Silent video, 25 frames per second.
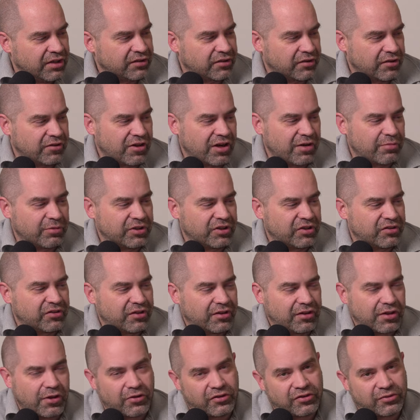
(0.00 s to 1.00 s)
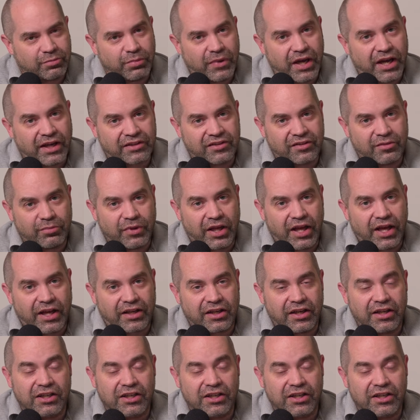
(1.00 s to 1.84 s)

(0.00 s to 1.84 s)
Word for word: So you're able to see those back to back.